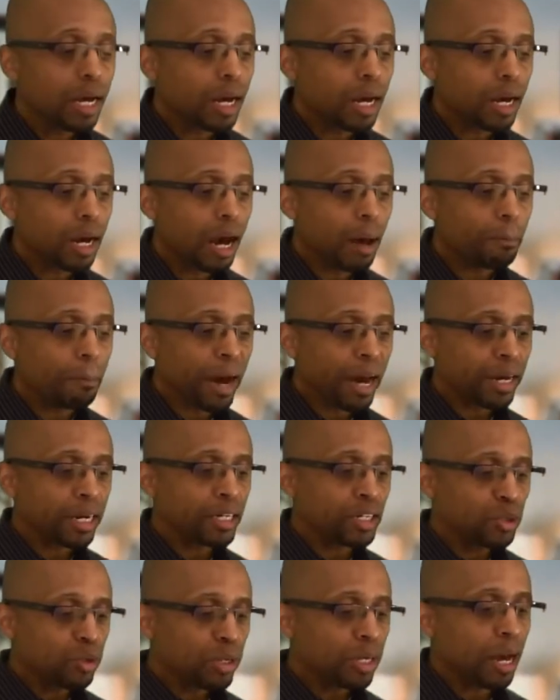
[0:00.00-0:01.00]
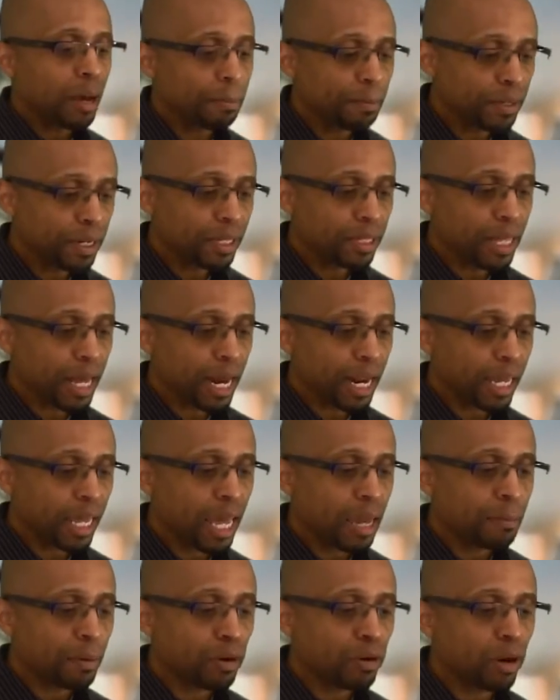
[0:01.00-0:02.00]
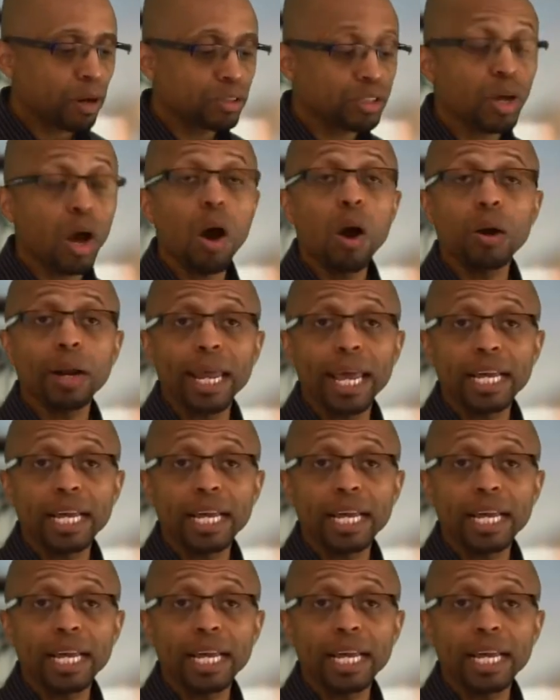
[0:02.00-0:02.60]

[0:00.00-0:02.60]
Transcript: about a new company that I came across called